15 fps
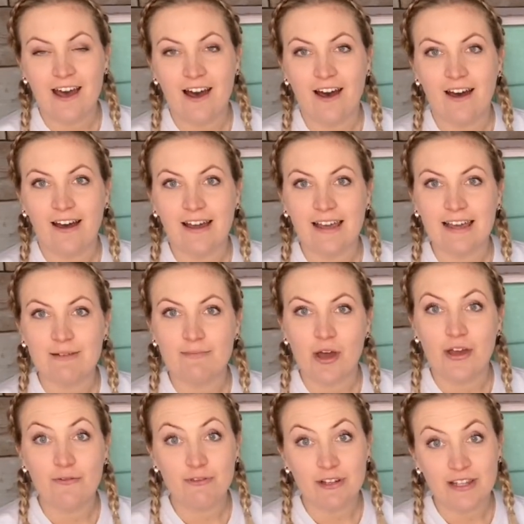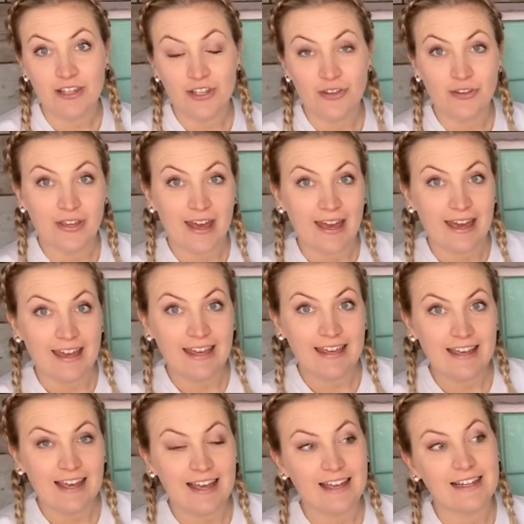I'm over in the
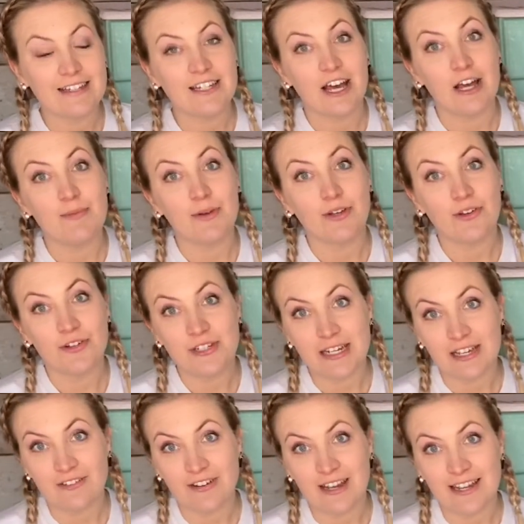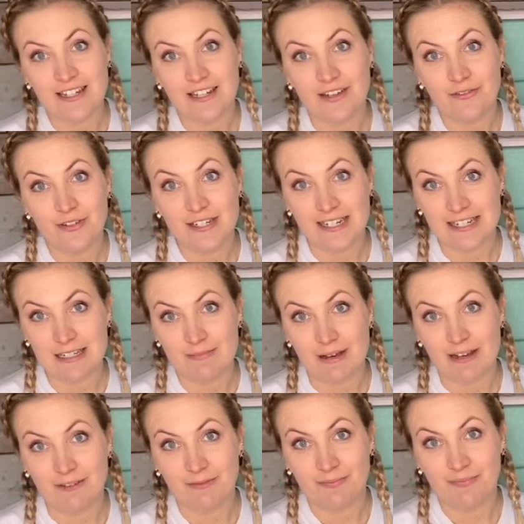UK and I'm a content creator for Dixie Belle.